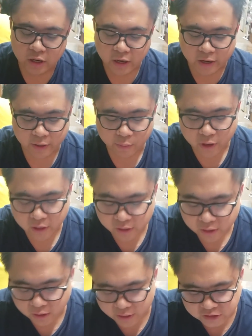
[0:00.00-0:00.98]
And I
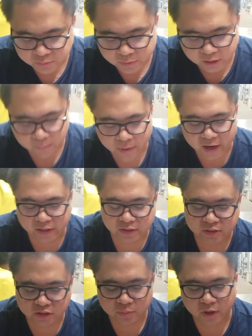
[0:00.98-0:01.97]
wanted as many buys
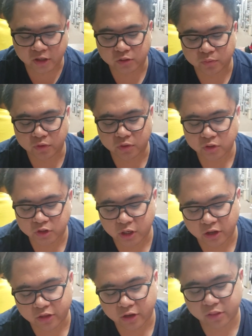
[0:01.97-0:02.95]
as possible, so
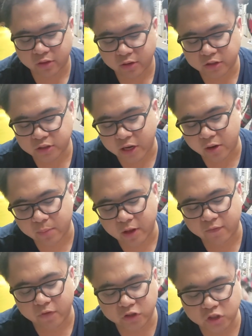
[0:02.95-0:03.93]
I thought the Shadow
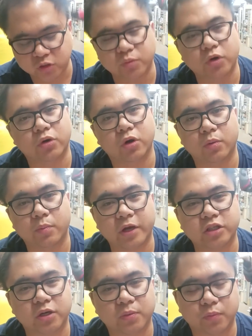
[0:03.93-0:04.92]
Pal versus Murakumo
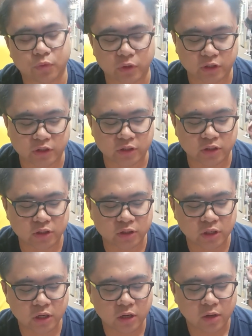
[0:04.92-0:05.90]
matchup was
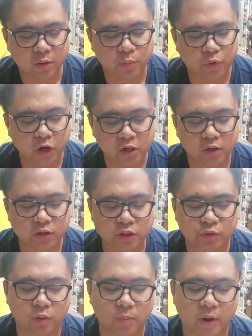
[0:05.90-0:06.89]
pretty close
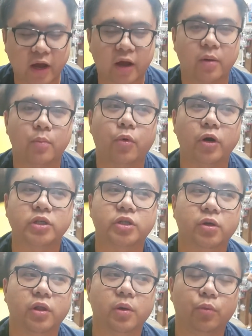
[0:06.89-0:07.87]
to a buy, more
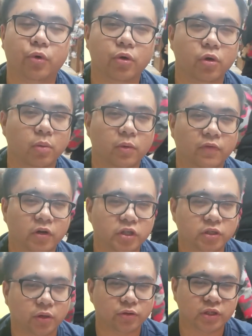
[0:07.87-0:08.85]
so than Murakumo
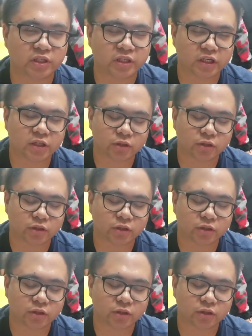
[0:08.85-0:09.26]
versus OTT.